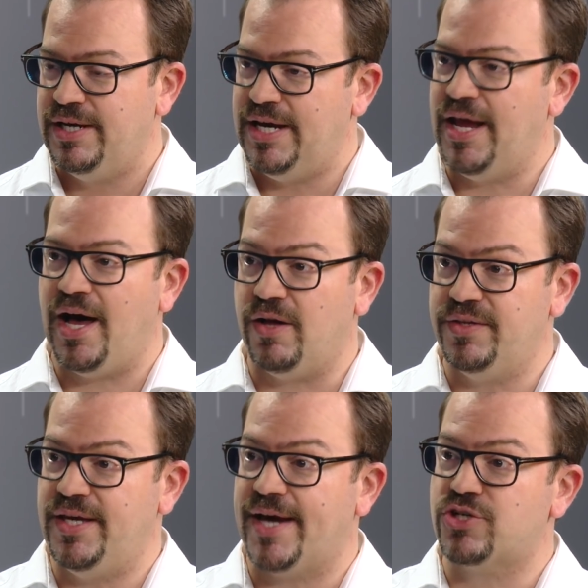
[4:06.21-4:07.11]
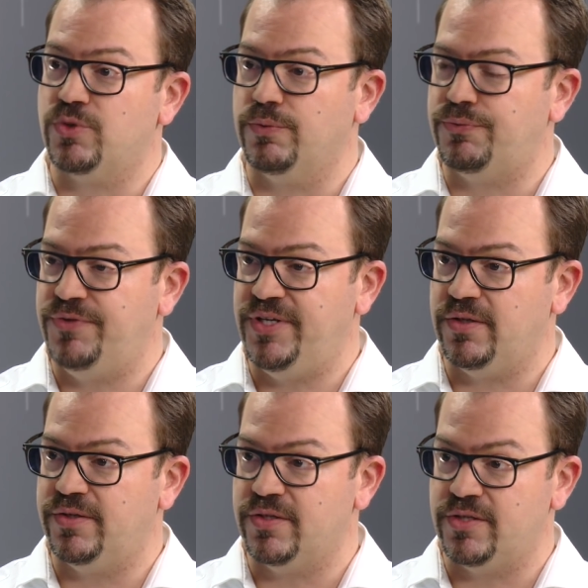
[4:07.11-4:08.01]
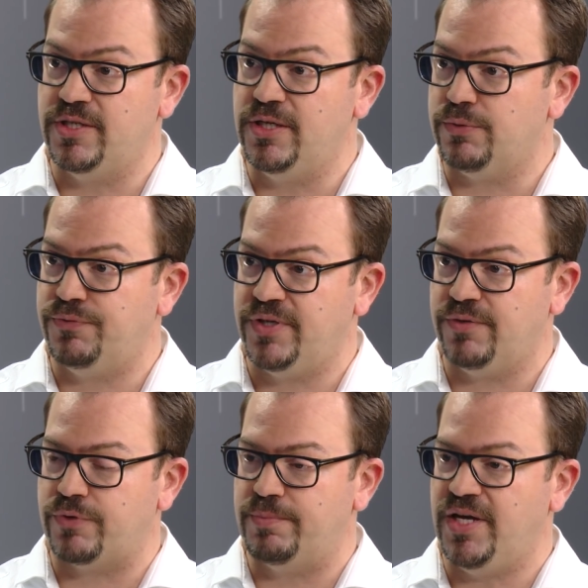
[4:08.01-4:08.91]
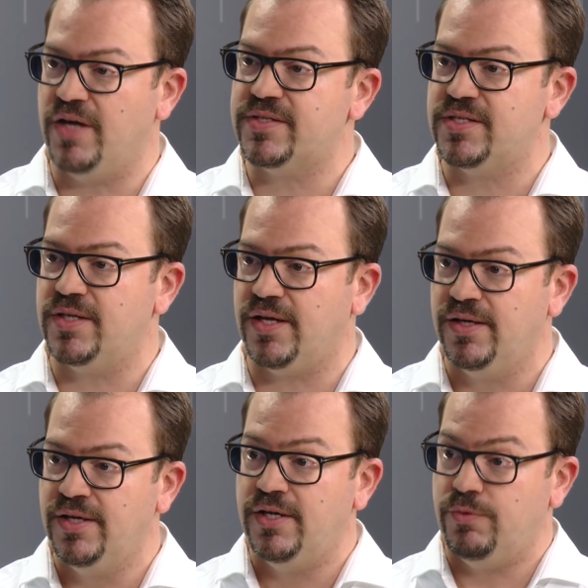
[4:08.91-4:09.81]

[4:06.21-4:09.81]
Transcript: and how the actual field, the near field from the antenna,